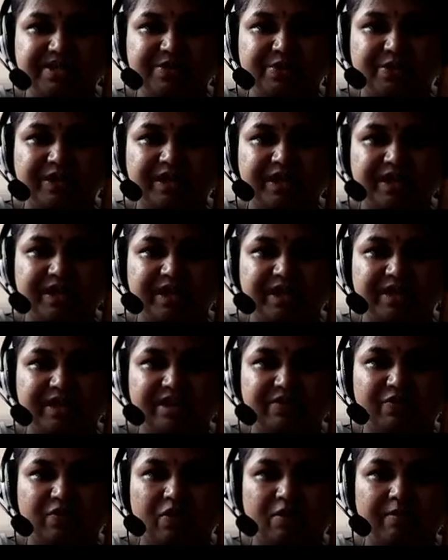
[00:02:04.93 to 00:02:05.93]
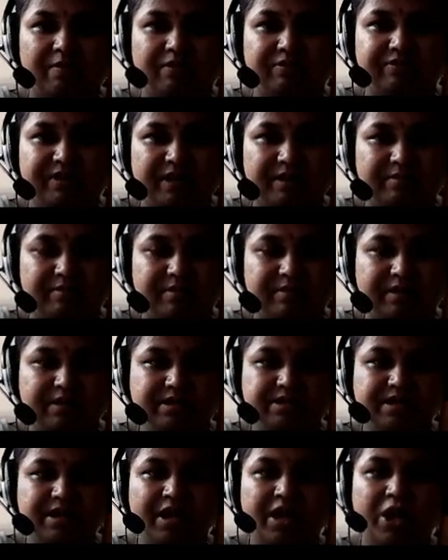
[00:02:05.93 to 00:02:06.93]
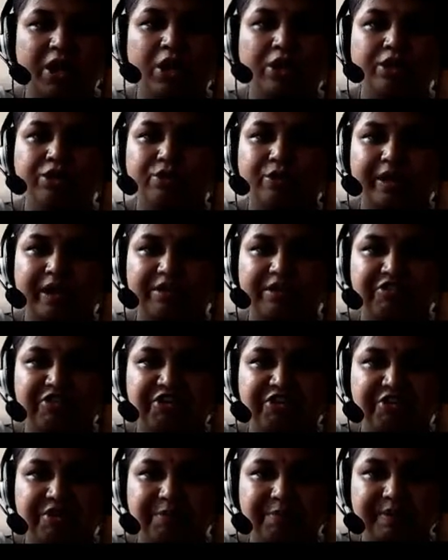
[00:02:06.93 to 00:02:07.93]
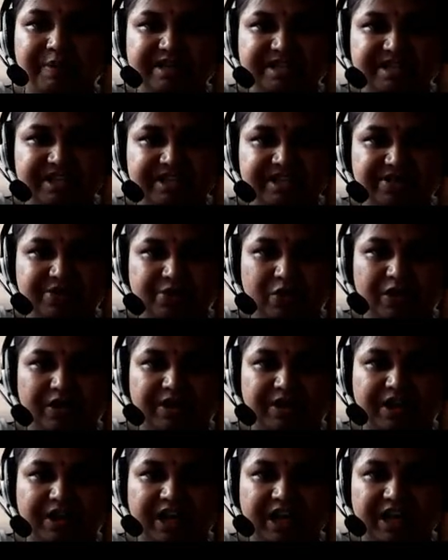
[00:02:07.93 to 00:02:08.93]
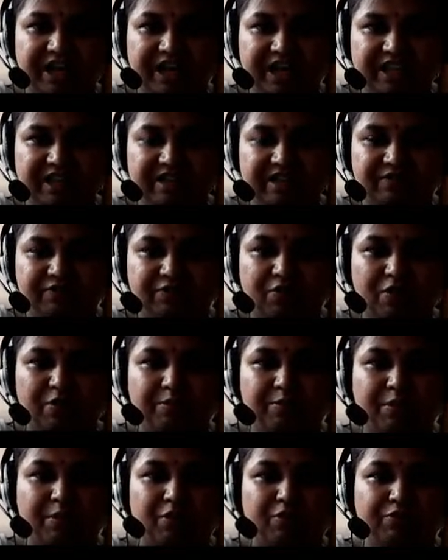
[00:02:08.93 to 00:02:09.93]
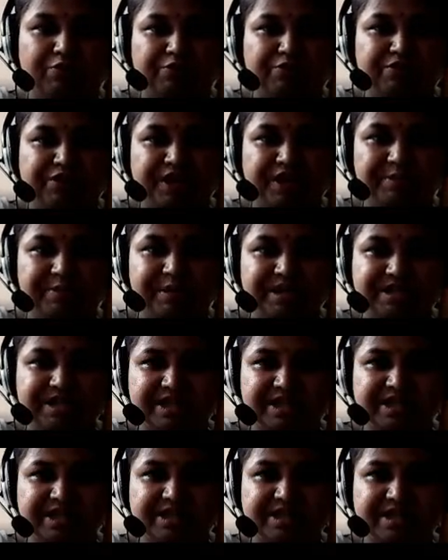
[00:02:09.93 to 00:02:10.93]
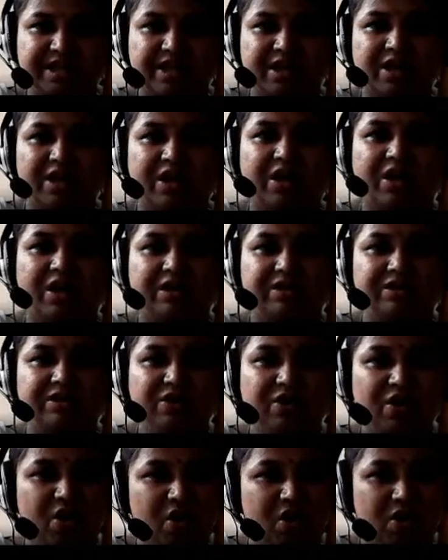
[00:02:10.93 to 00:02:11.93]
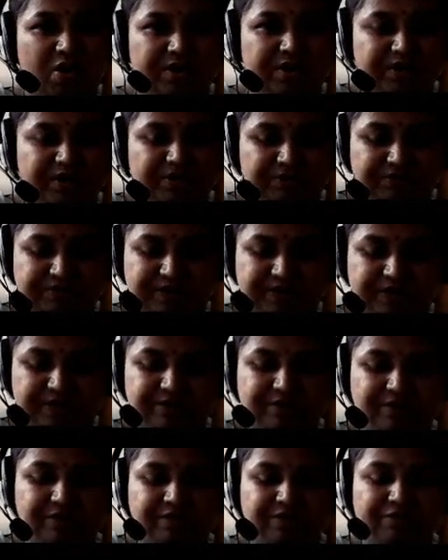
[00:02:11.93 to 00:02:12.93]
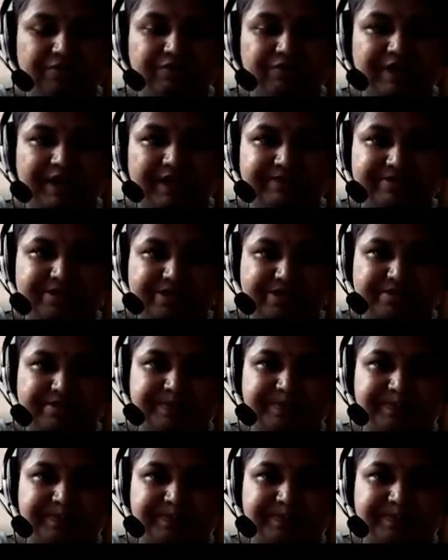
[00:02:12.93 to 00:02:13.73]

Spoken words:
data in the form of numbers, you can represent your data in the form of images or the audio video waves.